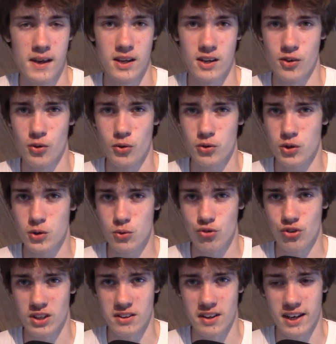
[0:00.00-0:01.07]
You're not
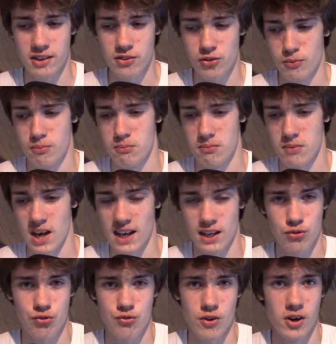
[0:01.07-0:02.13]
using that
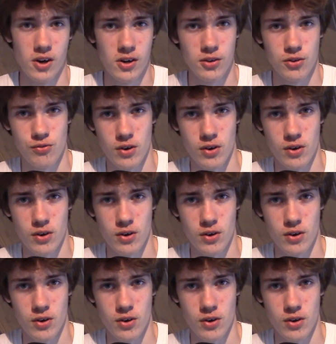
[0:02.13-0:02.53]
extra hard